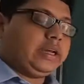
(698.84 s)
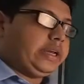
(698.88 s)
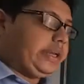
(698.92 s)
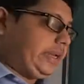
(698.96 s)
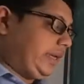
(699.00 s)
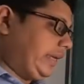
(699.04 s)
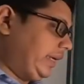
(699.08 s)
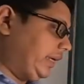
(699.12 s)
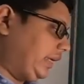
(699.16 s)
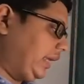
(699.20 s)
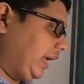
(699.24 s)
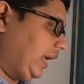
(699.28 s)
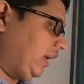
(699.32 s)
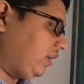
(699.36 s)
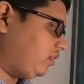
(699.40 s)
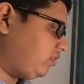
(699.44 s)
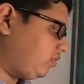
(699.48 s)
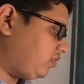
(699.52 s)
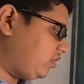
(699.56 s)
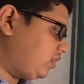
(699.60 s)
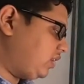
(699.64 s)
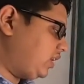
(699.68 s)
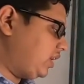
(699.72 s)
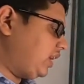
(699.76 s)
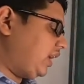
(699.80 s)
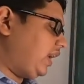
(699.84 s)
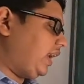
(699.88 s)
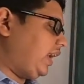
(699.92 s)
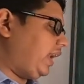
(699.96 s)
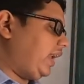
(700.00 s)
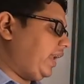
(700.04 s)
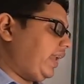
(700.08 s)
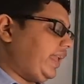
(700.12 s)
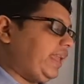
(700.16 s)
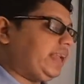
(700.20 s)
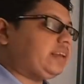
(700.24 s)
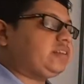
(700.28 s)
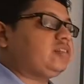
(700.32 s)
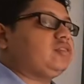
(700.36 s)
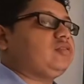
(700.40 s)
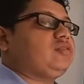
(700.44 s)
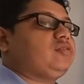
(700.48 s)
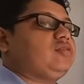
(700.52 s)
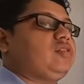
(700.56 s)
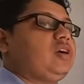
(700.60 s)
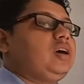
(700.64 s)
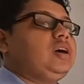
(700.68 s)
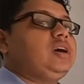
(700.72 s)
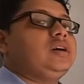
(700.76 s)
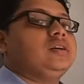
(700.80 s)
it has
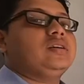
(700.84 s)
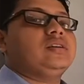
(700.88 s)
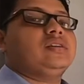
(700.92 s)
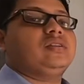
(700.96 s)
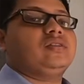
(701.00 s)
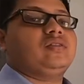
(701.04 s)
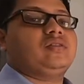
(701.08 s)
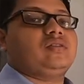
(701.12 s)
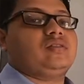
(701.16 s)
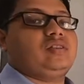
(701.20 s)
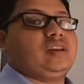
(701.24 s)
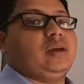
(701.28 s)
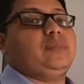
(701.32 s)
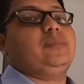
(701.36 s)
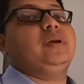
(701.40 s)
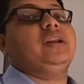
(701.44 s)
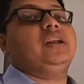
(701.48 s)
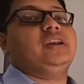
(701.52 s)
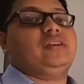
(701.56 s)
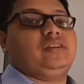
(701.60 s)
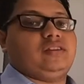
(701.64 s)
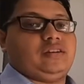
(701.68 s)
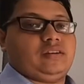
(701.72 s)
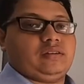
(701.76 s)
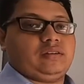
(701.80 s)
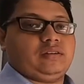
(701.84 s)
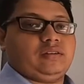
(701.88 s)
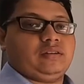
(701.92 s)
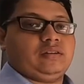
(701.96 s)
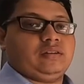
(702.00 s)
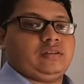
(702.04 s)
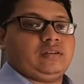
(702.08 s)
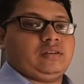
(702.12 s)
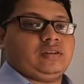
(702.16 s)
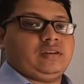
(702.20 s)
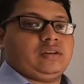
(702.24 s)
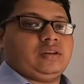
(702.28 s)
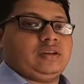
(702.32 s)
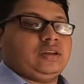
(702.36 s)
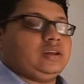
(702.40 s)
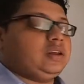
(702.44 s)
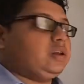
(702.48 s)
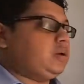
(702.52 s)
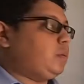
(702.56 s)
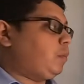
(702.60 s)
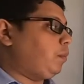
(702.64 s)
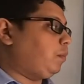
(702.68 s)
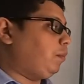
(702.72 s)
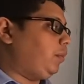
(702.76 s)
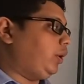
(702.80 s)
extra stability.
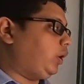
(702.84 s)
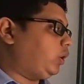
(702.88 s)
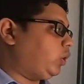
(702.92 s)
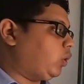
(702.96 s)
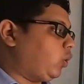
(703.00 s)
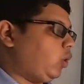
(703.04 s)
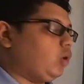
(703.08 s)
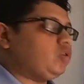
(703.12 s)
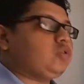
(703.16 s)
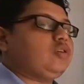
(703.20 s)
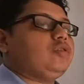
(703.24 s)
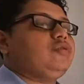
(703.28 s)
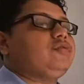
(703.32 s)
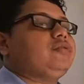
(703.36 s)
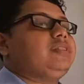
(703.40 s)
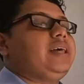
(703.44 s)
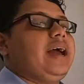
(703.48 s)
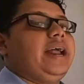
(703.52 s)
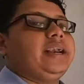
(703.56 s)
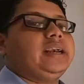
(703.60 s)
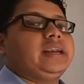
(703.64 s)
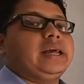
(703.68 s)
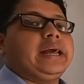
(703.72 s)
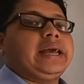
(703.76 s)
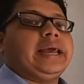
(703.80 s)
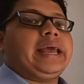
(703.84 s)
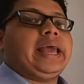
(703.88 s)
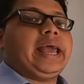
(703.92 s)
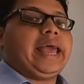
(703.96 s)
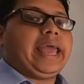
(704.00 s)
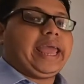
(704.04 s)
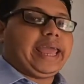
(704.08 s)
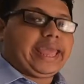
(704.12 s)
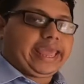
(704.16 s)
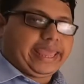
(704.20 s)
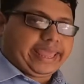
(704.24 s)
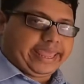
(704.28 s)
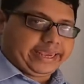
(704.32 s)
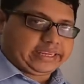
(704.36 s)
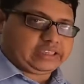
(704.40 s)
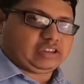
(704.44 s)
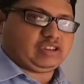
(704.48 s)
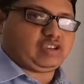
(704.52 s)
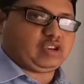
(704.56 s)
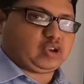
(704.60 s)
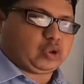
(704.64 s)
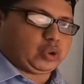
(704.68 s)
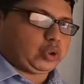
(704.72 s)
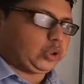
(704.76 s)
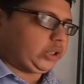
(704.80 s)
Because of that
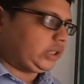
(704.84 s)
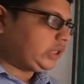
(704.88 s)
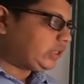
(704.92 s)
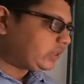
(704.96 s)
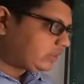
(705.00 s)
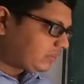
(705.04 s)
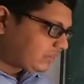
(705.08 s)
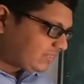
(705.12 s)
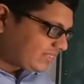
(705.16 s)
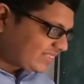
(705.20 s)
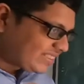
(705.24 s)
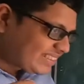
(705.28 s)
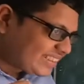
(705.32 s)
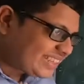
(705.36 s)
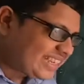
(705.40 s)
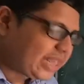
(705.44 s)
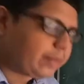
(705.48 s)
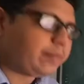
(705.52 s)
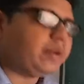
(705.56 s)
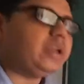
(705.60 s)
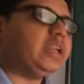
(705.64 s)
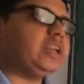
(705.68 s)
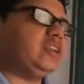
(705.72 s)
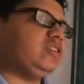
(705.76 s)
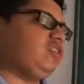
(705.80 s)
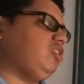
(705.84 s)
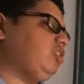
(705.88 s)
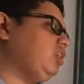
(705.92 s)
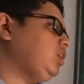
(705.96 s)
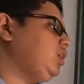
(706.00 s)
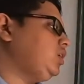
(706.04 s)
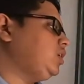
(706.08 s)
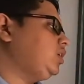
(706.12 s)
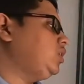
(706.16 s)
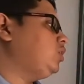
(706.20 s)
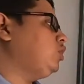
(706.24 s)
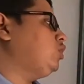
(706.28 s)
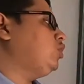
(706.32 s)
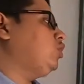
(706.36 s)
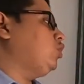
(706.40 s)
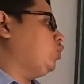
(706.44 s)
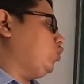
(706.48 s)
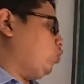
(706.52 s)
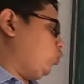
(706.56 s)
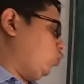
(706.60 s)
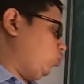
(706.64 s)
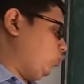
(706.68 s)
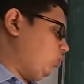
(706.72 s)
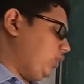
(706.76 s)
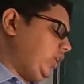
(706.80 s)
extra stability,
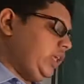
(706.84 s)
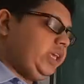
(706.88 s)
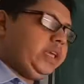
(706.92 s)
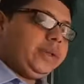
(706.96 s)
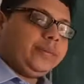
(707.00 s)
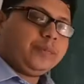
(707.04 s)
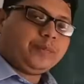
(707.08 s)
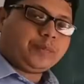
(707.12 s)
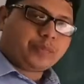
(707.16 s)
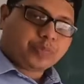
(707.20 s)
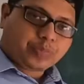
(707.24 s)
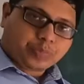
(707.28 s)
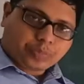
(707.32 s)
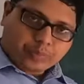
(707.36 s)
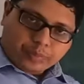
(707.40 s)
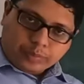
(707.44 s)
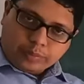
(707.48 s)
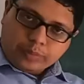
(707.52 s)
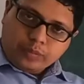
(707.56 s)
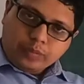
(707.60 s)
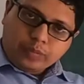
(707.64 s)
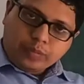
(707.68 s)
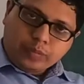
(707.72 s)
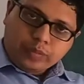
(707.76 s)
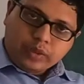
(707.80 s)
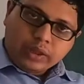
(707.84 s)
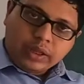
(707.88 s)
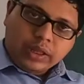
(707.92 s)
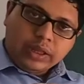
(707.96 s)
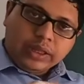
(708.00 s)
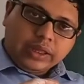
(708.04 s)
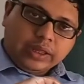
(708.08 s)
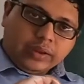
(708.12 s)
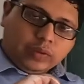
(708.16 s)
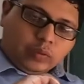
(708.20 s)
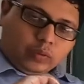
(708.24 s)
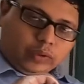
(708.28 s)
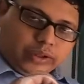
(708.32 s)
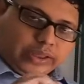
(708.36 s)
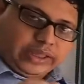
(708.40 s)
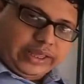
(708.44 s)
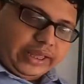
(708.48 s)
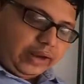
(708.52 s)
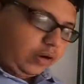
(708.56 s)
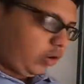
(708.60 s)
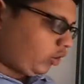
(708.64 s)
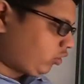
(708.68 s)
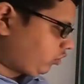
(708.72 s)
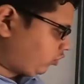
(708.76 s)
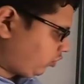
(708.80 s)
we
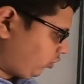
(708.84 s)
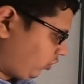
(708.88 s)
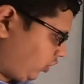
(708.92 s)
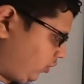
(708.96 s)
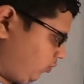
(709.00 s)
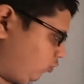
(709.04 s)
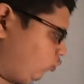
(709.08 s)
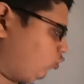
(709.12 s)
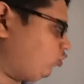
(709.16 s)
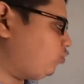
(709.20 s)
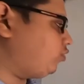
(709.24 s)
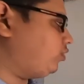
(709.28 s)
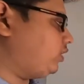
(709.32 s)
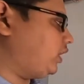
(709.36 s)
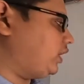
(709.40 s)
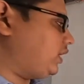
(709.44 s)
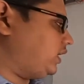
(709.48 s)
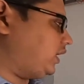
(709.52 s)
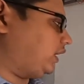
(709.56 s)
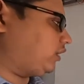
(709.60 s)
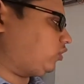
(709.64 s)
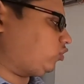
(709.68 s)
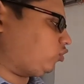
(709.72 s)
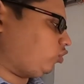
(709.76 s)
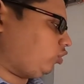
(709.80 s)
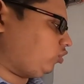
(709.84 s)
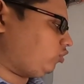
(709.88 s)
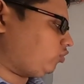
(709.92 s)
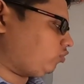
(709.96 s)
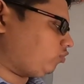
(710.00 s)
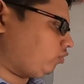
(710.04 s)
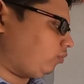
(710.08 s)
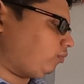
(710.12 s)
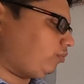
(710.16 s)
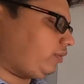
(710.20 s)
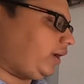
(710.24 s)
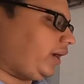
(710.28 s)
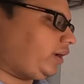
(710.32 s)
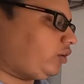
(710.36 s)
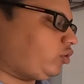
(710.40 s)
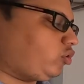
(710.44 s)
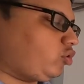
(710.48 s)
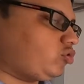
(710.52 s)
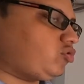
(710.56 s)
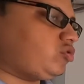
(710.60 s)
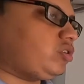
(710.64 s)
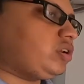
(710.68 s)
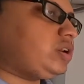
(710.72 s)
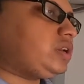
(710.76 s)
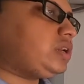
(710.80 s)
cannot remove the electrons from
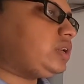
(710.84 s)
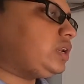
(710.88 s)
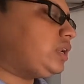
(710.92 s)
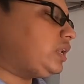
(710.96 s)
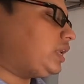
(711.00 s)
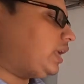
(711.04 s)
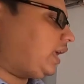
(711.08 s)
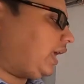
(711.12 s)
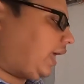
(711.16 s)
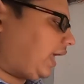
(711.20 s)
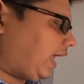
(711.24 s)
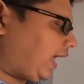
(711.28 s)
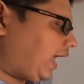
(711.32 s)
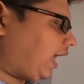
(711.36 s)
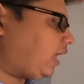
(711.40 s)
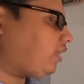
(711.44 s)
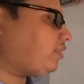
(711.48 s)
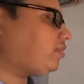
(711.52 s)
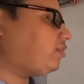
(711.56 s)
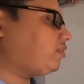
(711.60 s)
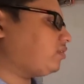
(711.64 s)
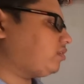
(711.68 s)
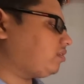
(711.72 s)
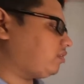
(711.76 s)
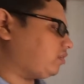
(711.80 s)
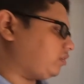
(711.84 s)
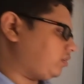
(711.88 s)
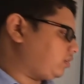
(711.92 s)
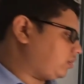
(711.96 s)
nitrogen as